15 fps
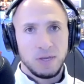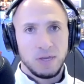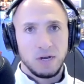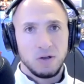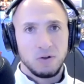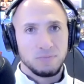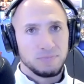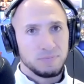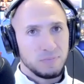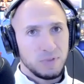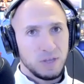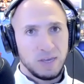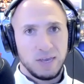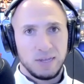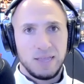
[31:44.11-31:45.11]
He
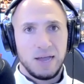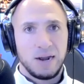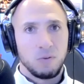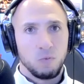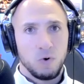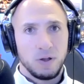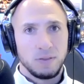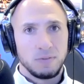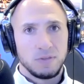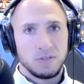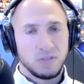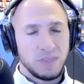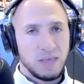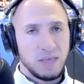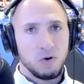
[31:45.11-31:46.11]
kicked out at 1.
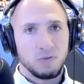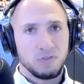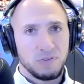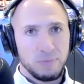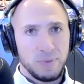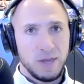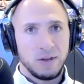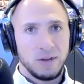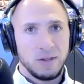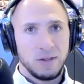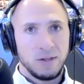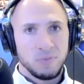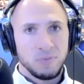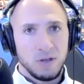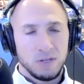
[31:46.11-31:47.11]
It's the ultimate
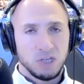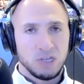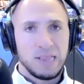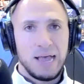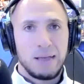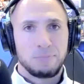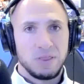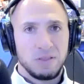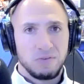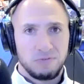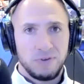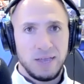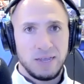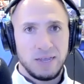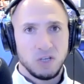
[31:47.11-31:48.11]
slap in the
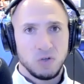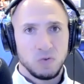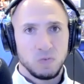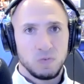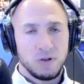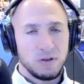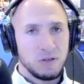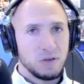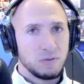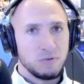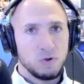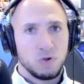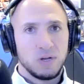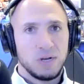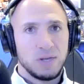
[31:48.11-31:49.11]
face when
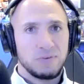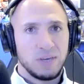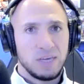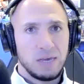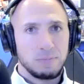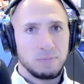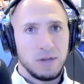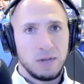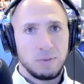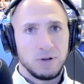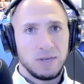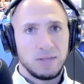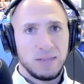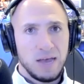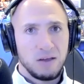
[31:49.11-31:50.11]
you couldn't even keep
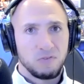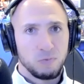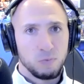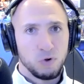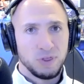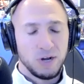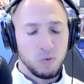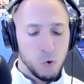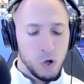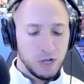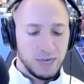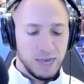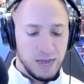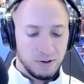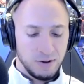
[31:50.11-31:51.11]
anybody down for more than a
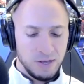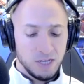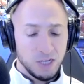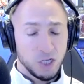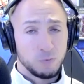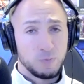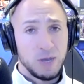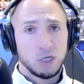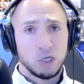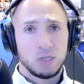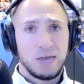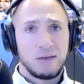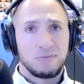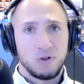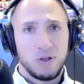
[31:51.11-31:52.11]
1 count,
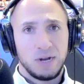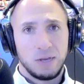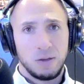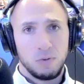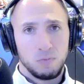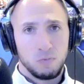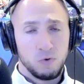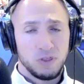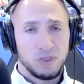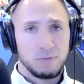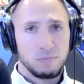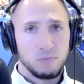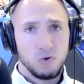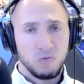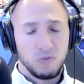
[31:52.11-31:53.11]
especially after hitting him with a
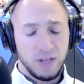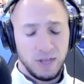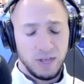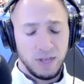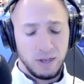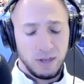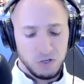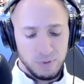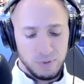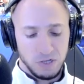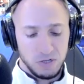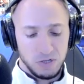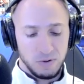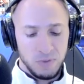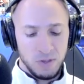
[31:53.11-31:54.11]
move like a muscle
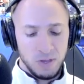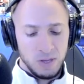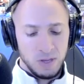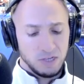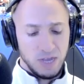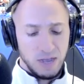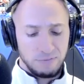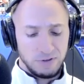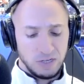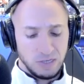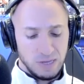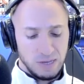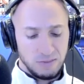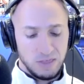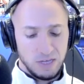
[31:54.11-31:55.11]
buster. So
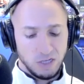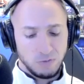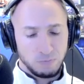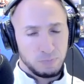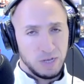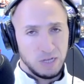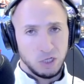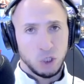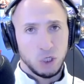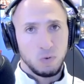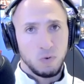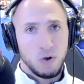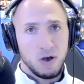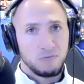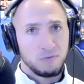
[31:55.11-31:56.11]
obviously this pissed
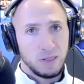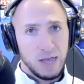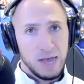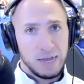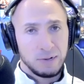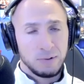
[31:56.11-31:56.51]
Joe off a lot.